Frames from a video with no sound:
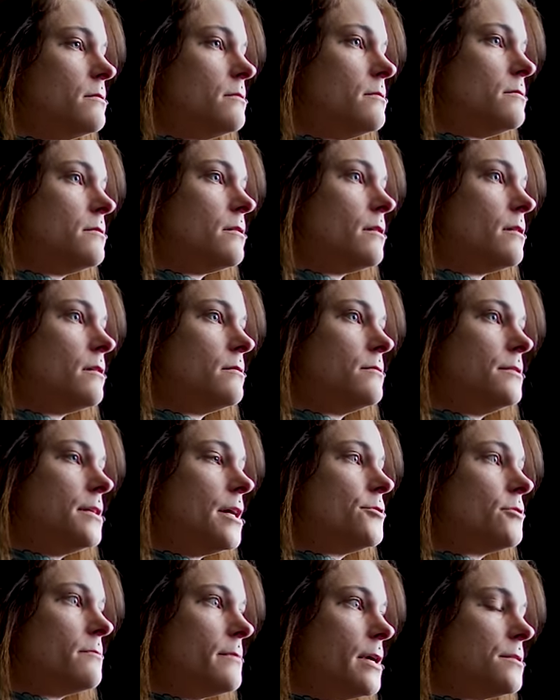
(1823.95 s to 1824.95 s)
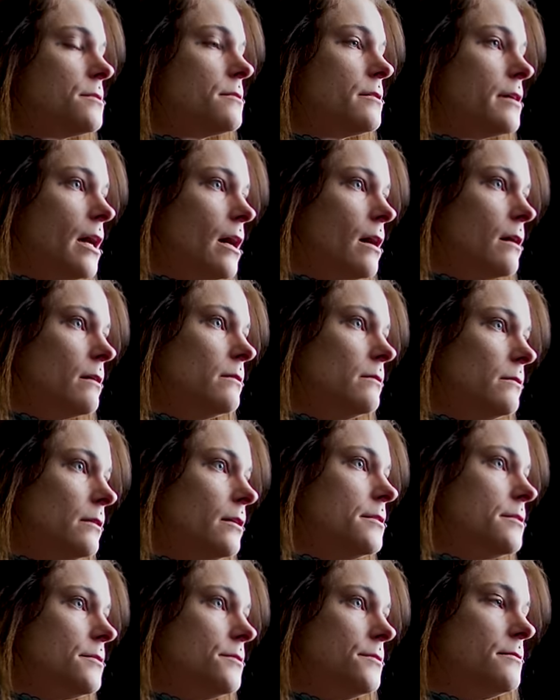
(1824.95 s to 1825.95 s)
It's detrimental, yeah.
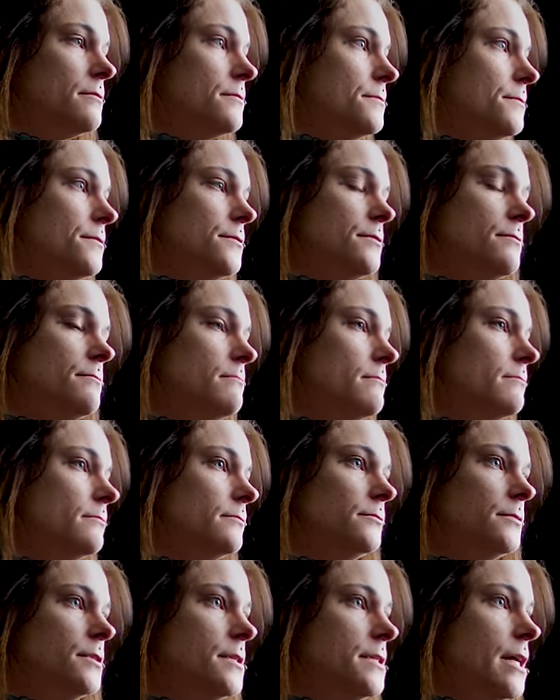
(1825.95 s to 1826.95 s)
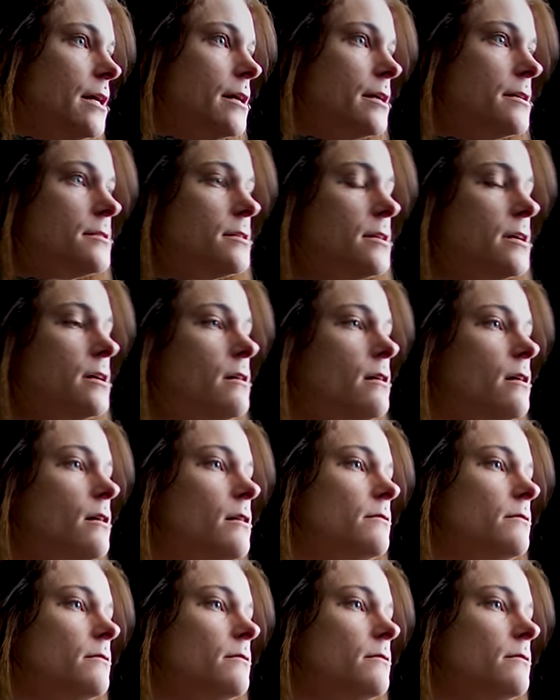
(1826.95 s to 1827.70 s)
It's seriously